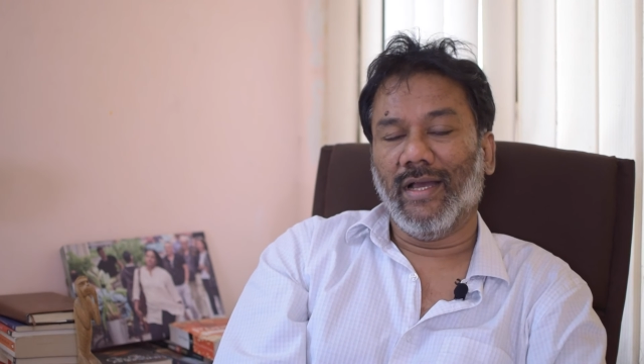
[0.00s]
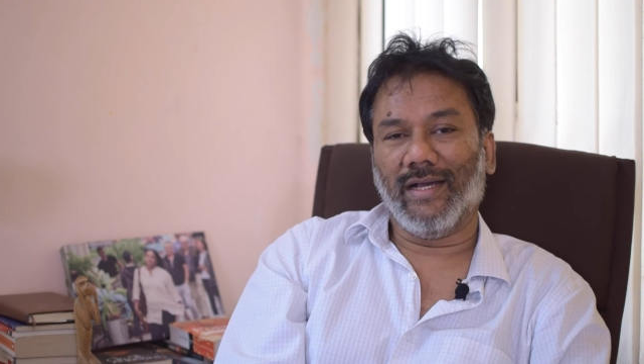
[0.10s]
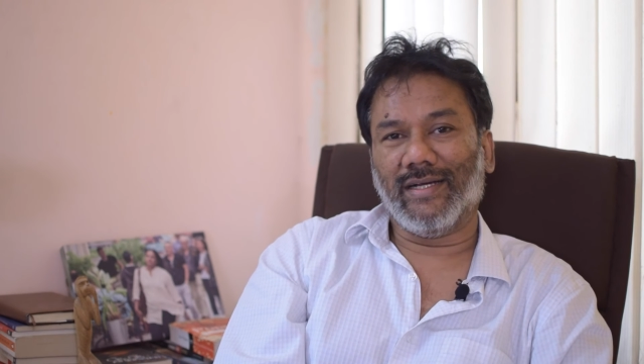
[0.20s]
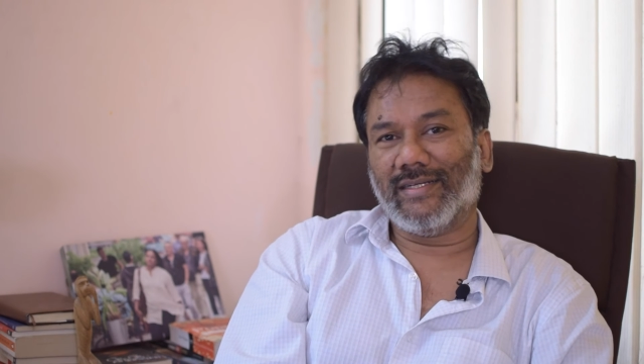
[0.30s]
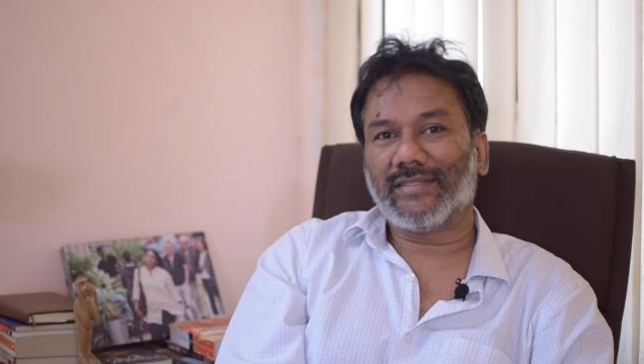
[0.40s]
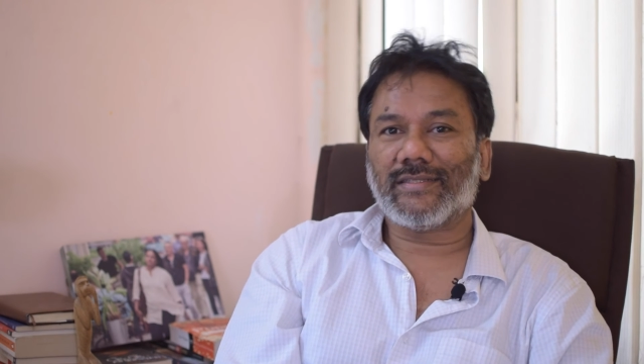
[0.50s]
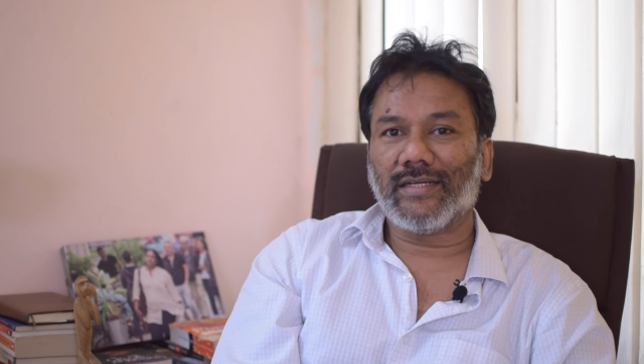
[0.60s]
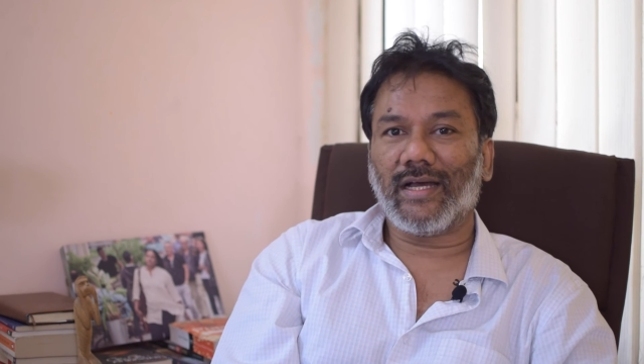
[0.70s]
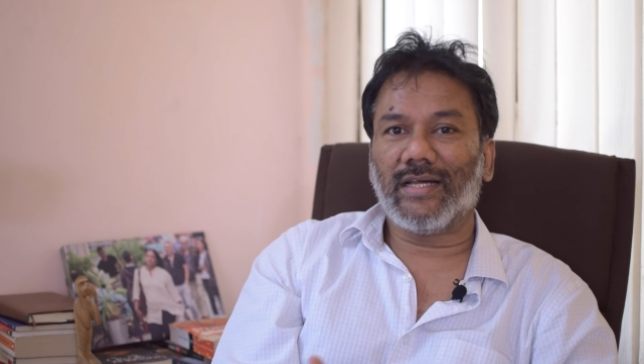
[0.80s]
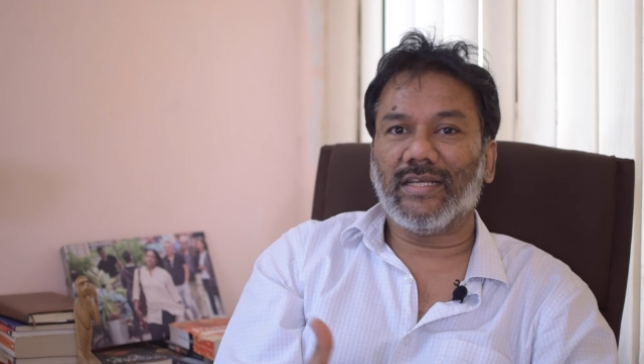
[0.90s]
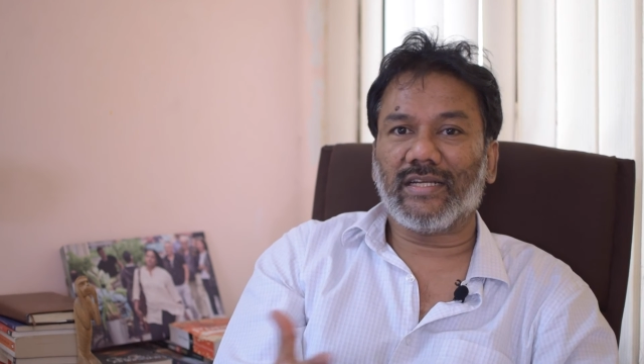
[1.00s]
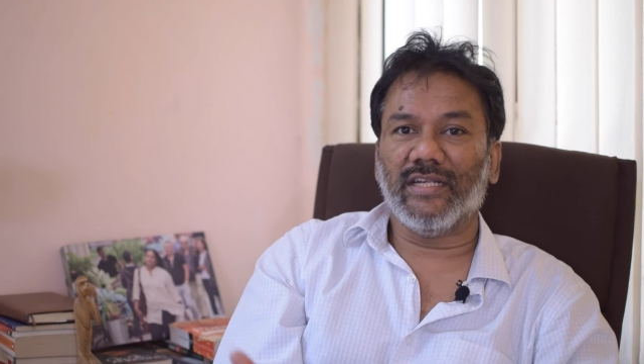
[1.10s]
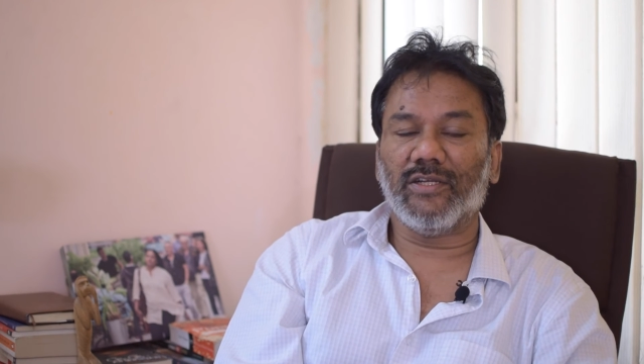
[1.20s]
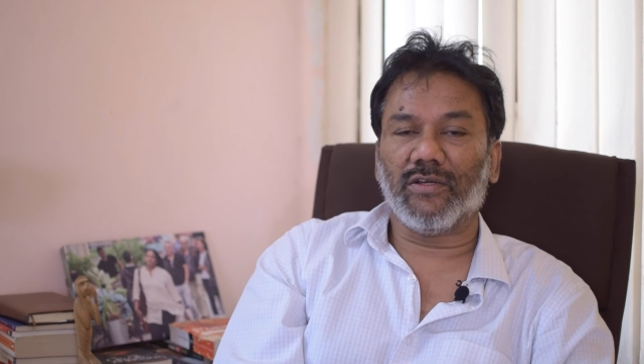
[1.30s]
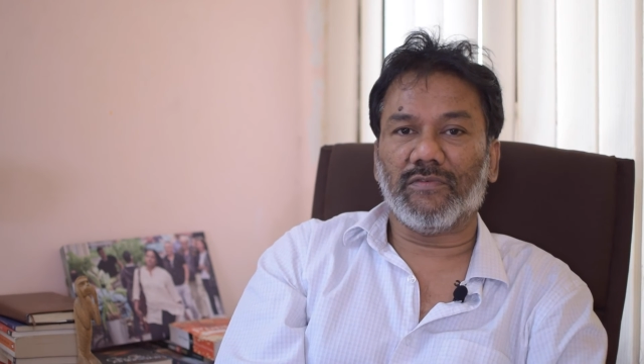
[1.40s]
other
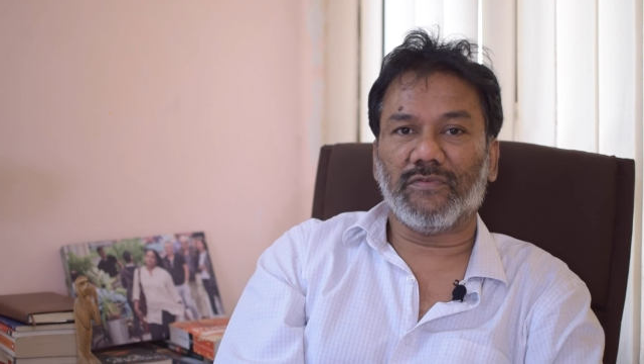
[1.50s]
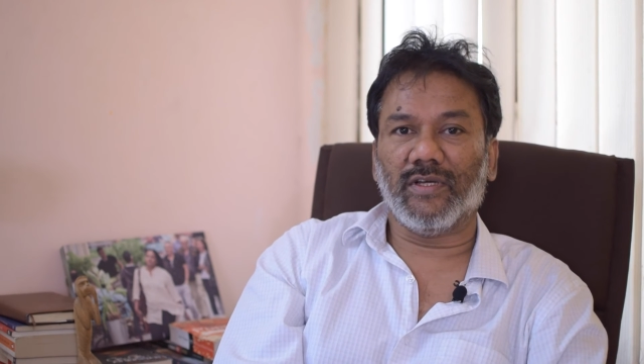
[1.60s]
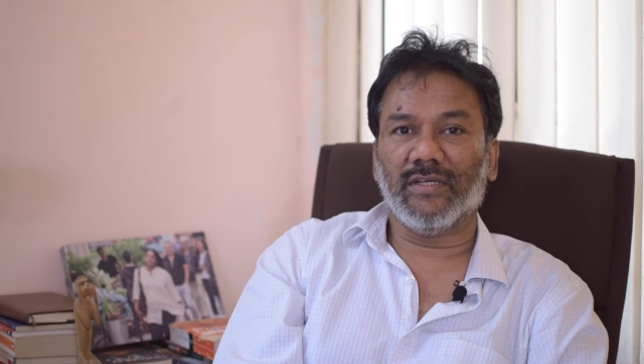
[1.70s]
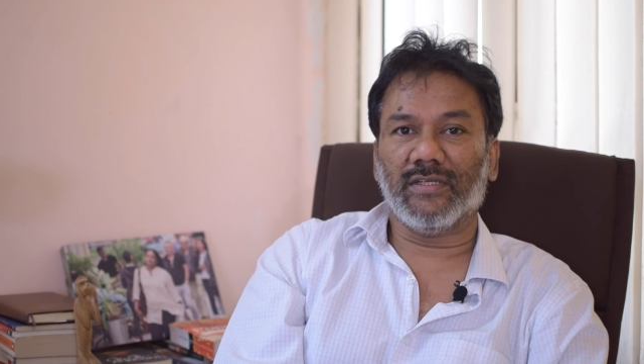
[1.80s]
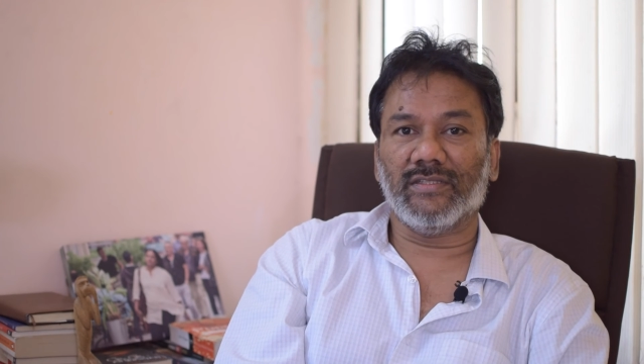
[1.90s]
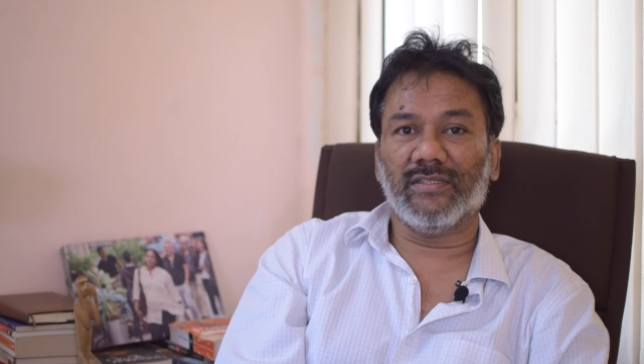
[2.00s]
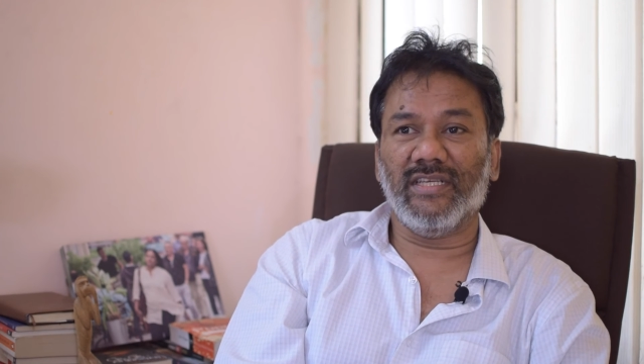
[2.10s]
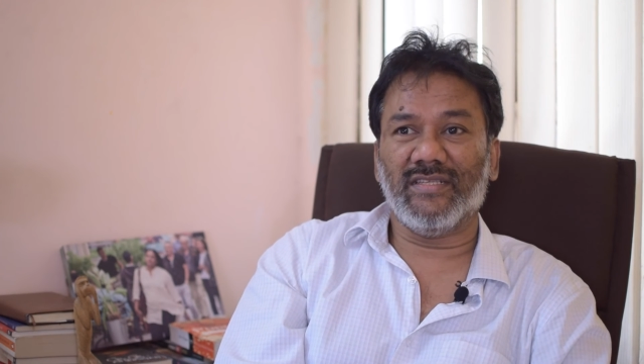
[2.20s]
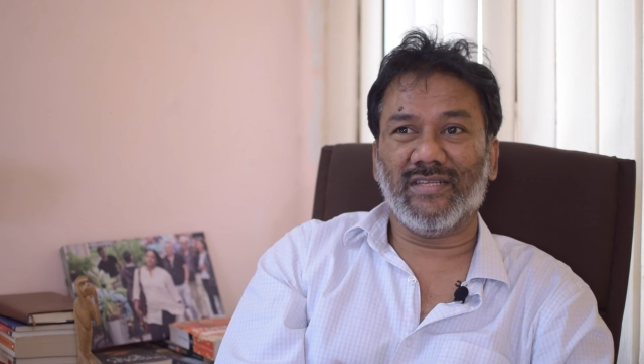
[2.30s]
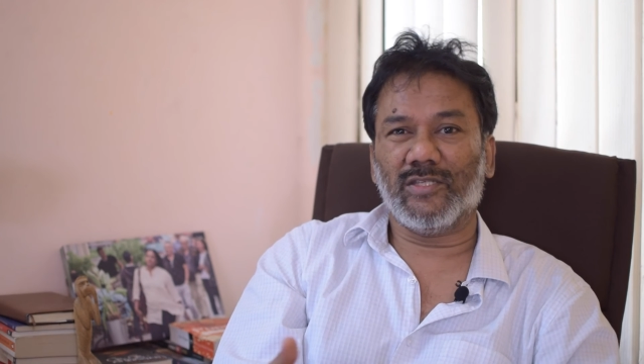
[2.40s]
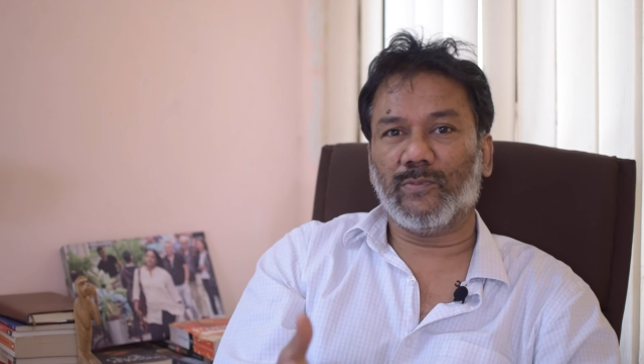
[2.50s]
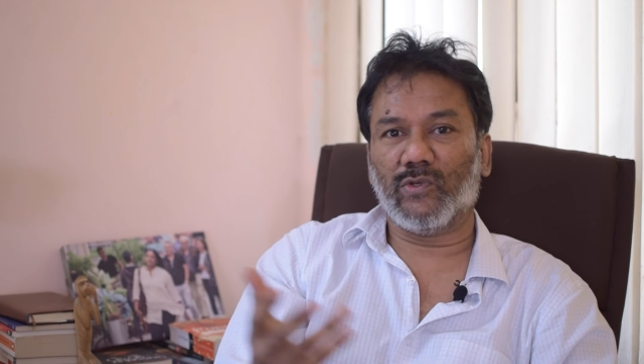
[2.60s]
kind of reasons,